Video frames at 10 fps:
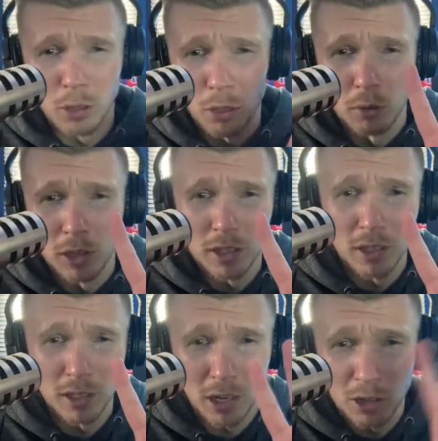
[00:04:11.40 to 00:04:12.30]
three
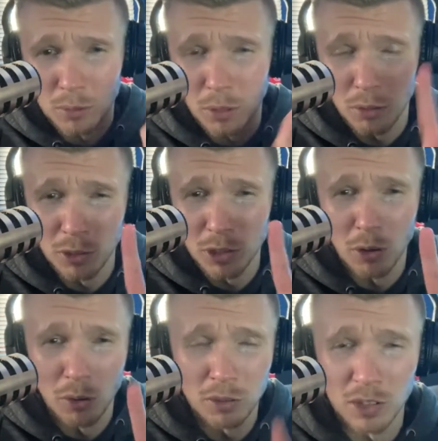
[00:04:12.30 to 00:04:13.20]

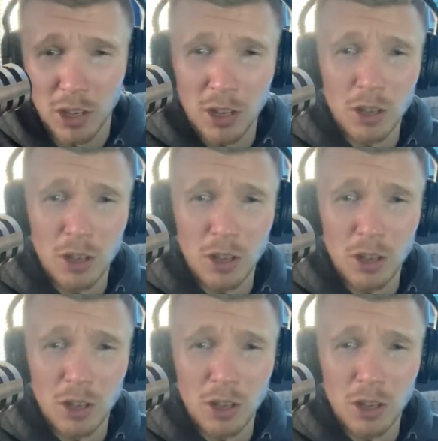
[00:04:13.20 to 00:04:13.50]
goals